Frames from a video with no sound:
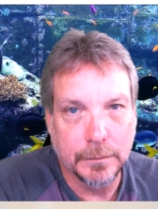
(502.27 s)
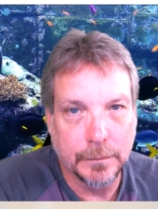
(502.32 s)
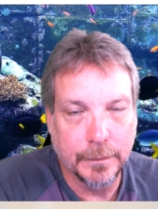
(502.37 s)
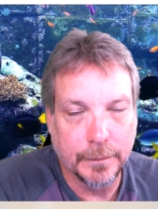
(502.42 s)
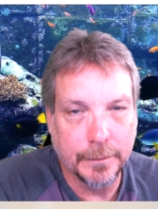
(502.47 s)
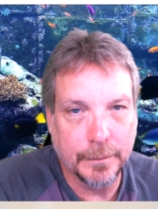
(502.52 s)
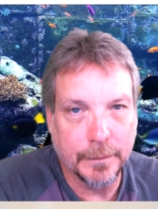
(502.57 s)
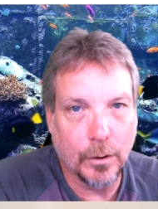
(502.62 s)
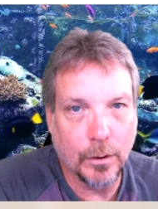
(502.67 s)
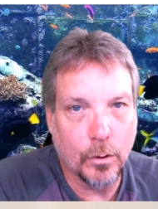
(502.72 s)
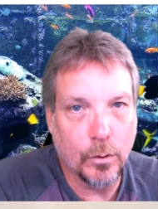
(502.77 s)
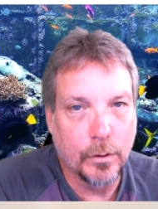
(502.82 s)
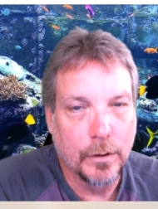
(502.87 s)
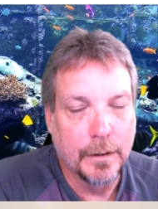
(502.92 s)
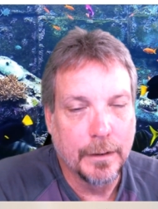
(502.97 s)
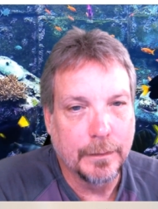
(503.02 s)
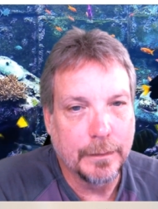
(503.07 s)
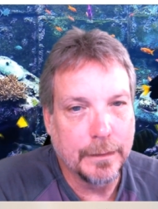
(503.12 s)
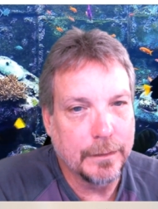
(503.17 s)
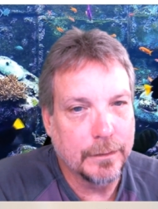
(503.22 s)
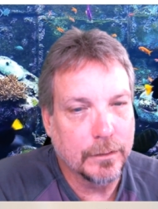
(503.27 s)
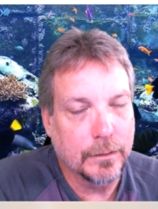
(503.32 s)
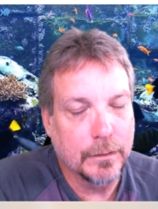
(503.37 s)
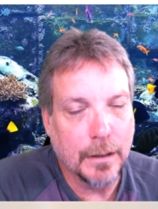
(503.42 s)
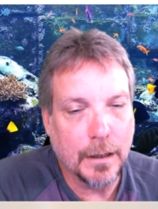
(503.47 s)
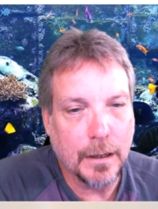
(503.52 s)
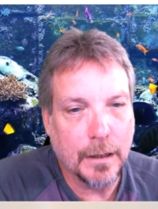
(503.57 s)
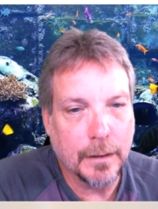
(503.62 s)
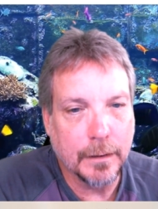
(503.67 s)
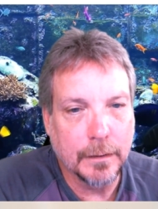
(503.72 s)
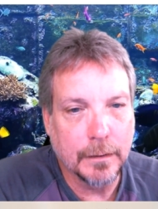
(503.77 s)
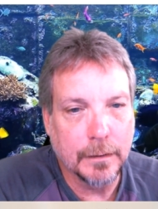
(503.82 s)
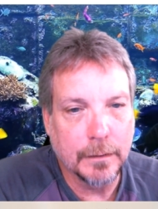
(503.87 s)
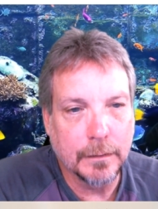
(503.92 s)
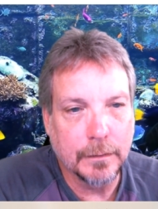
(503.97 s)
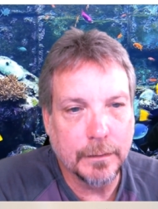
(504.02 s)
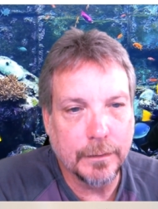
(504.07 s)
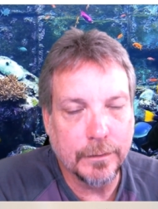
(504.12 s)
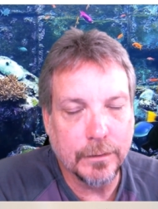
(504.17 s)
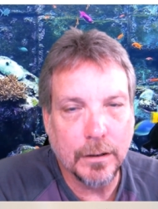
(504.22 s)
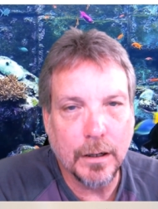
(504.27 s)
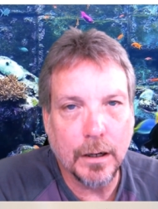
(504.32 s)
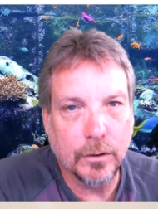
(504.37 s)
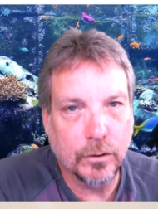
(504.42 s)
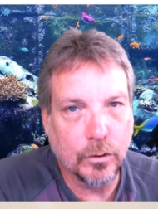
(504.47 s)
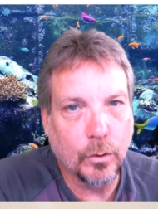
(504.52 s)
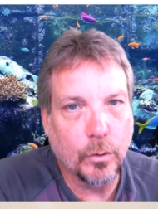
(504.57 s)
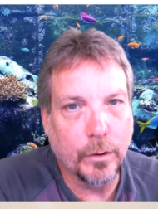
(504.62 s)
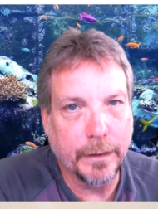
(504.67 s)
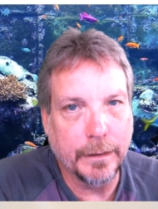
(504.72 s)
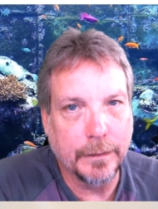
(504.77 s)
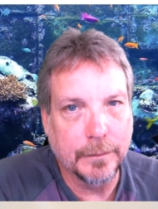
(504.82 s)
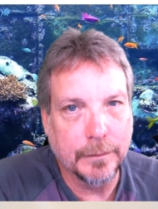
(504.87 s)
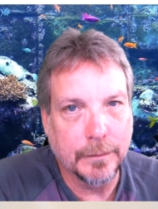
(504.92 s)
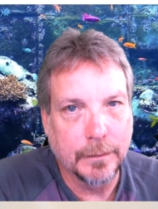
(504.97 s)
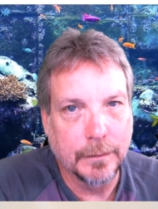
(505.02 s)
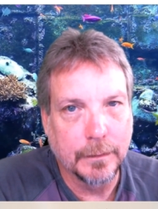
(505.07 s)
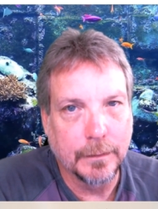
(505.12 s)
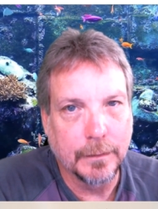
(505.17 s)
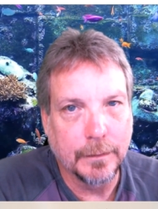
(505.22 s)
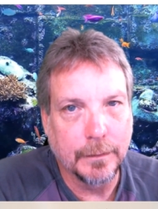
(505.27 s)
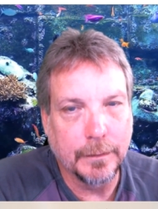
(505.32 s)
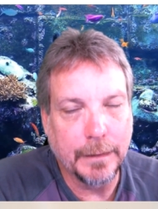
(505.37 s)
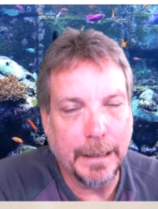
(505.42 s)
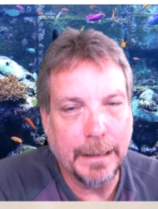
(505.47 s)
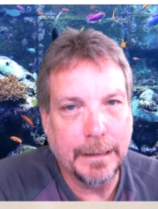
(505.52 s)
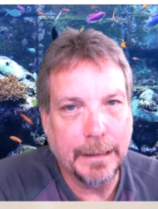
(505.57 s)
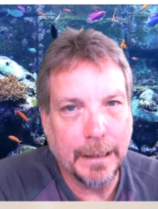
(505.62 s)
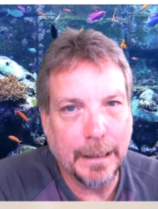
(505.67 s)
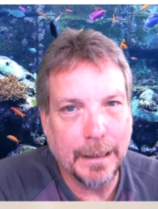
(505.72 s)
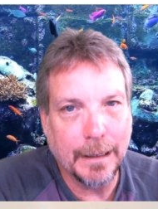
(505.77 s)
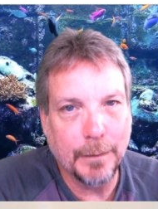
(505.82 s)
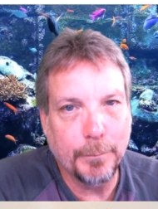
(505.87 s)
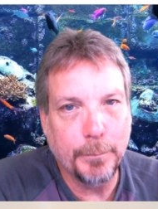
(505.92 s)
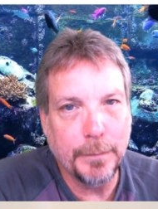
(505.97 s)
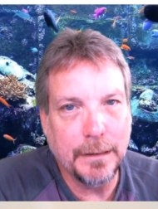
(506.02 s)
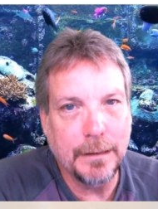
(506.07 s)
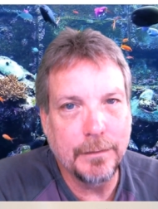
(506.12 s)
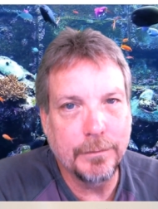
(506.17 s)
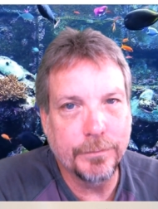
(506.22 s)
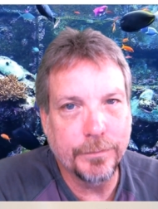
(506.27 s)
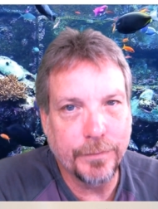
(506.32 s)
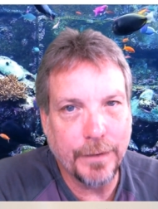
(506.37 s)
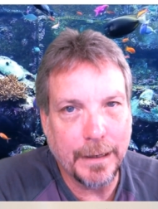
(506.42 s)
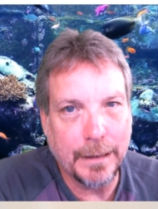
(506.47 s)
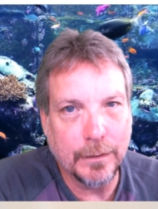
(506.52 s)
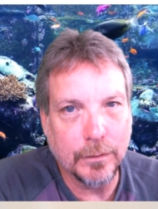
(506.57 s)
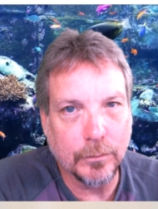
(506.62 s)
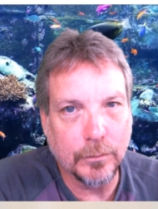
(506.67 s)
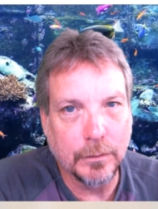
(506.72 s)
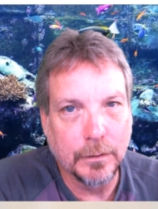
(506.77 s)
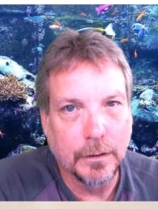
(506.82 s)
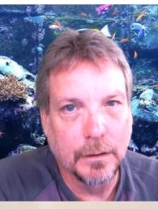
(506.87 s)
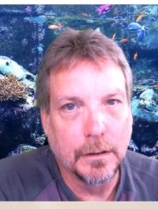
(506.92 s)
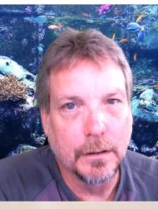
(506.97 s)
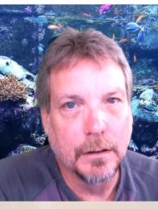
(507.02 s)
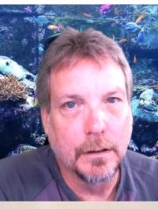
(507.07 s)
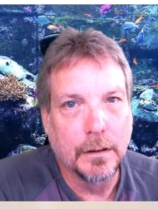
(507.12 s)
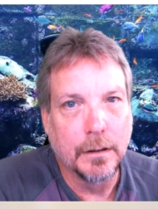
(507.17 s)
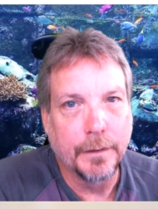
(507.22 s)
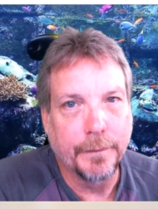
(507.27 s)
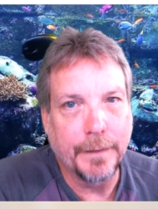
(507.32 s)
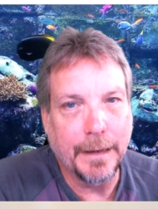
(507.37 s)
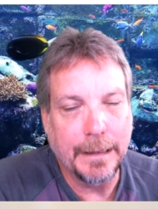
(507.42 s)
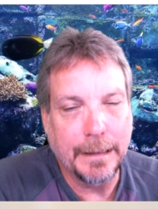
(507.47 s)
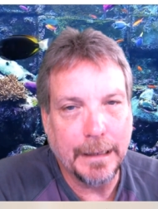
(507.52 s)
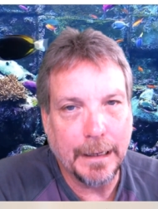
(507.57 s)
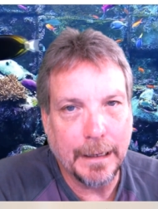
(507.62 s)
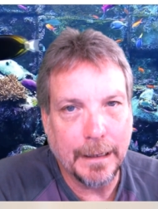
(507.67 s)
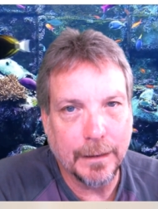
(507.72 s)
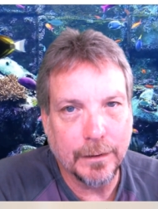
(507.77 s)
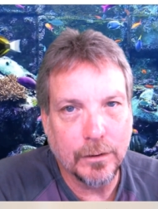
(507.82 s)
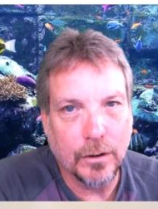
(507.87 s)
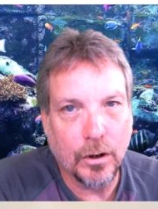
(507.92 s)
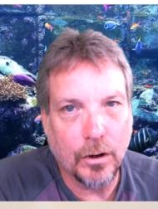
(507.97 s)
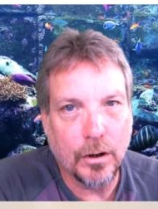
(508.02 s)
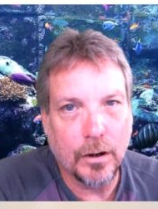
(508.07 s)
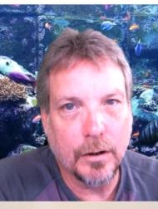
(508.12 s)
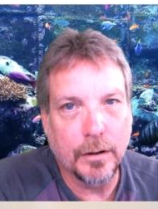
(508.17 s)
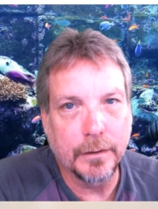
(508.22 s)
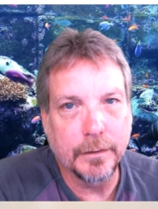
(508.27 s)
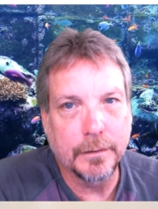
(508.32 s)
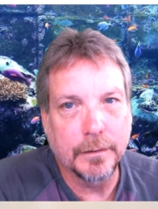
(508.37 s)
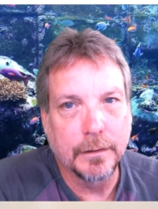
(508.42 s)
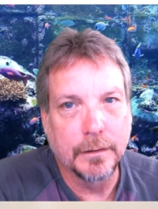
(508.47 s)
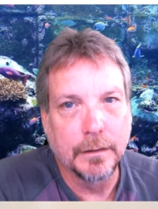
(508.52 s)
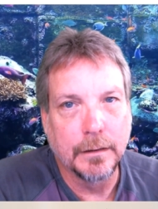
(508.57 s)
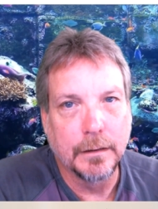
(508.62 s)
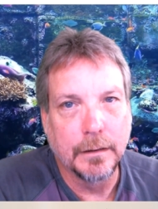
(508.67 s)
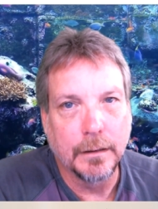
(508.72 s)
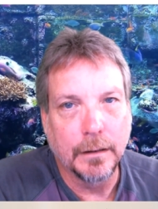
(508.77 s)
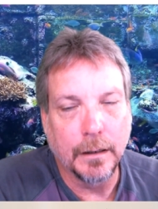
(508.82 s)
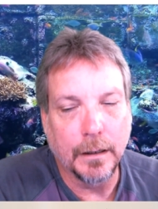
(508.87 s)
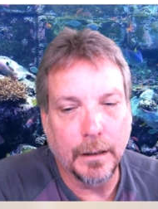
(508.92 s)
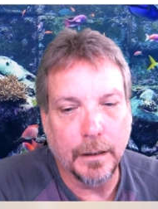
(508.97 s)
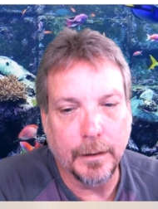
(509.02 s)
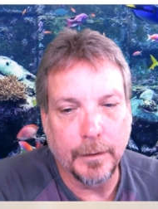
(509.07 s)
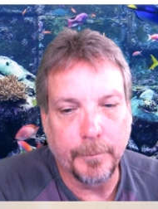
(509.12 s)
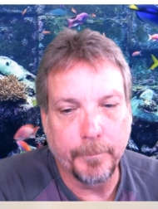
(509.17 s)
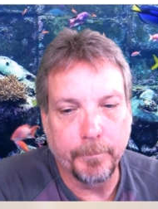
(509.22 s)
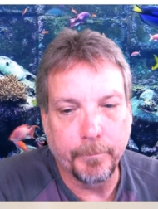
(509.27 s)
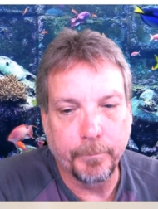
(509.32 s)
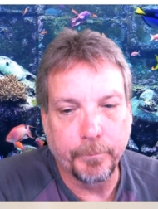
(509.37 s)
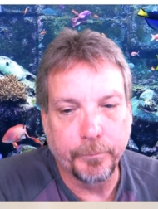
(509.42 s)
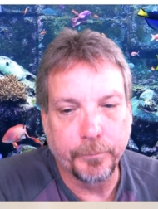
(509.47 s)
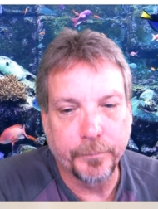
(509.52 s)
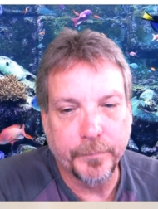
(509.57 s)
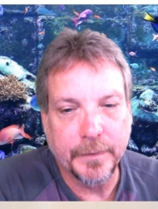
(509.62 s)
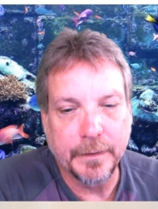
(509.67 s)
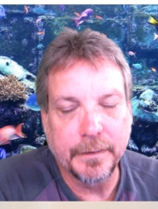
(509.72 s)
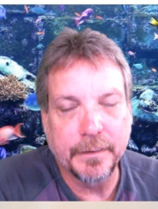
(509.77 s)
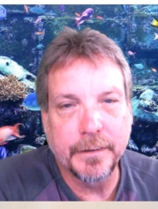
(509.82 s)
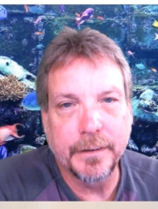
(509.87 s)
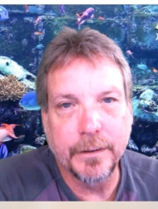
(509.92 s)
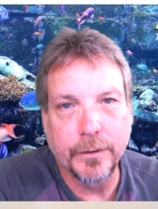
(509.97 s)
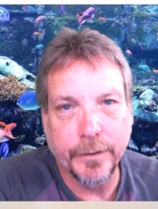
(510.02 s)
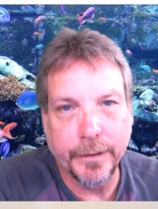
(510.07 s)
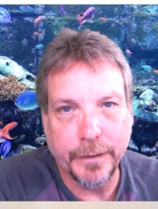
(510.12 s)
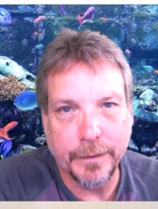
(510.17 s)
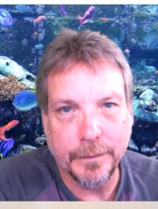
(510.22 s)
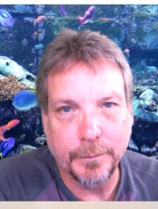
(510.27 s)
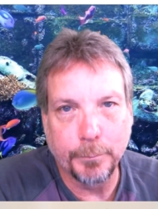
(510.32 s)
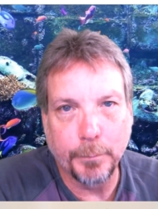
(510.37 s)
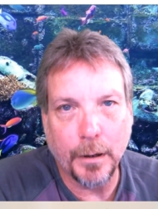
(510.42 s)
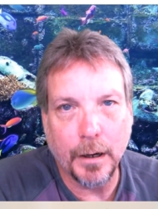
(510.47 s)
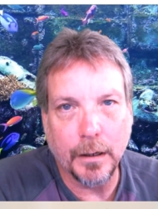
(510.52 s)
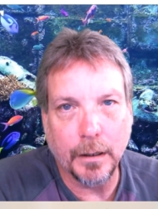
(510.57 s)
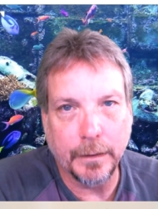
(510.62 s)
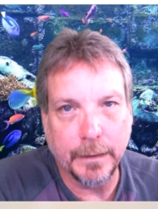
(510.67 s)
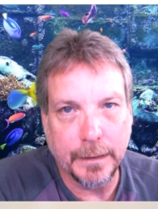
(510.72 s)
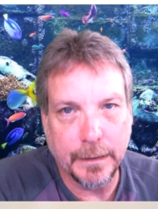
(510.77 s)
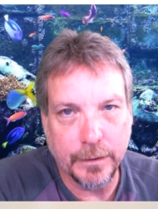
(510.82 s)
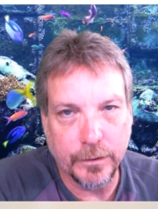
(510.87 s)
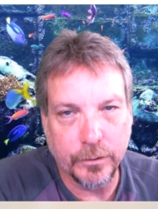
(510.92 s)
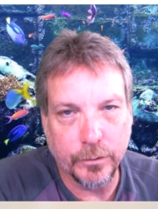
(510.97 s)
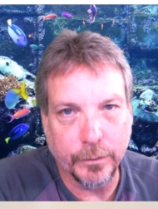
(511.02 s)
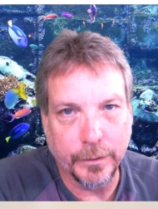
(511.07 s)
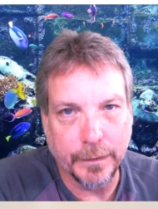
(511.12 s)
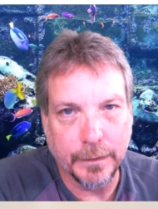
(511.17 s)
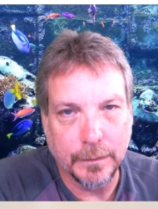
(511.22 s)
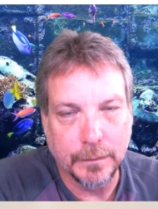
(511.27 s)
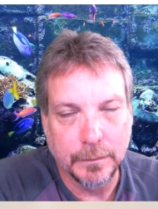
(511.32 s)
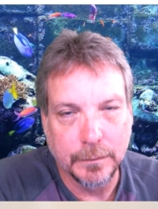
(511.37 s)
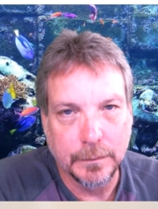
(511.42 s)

So these are not these are not toys. They can be fatal. They can cause um, serious bodily injury.